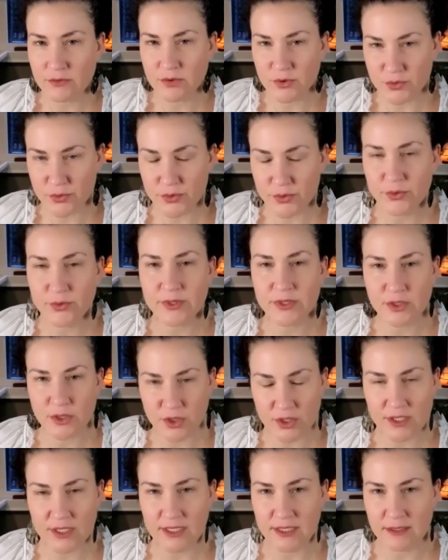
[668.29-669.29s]
true and
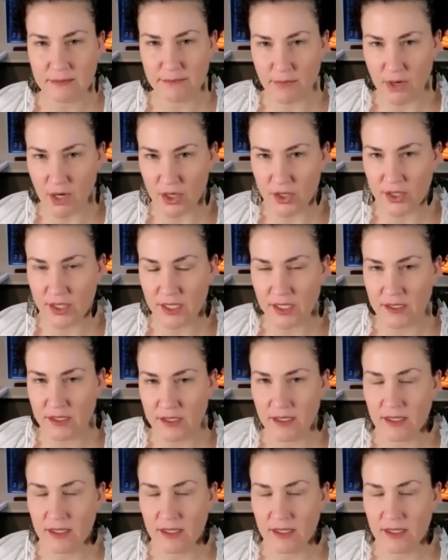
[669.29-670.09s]
good in the market.